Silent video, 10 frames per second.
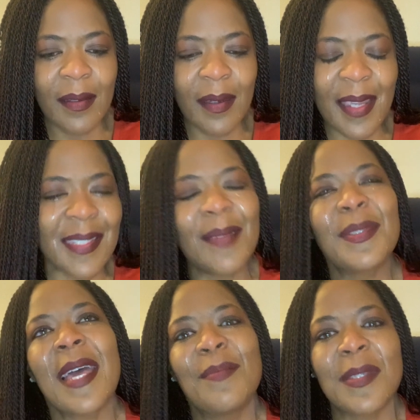I
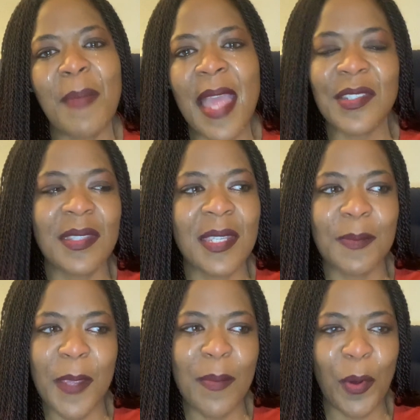sometimes imagine these
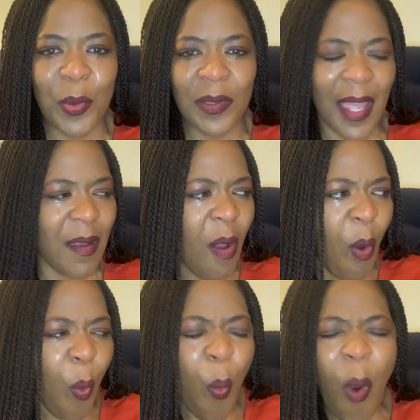people were like,
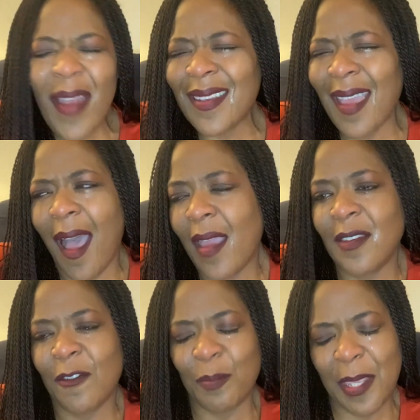what kind
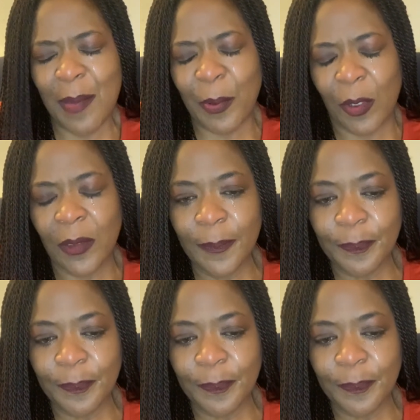of people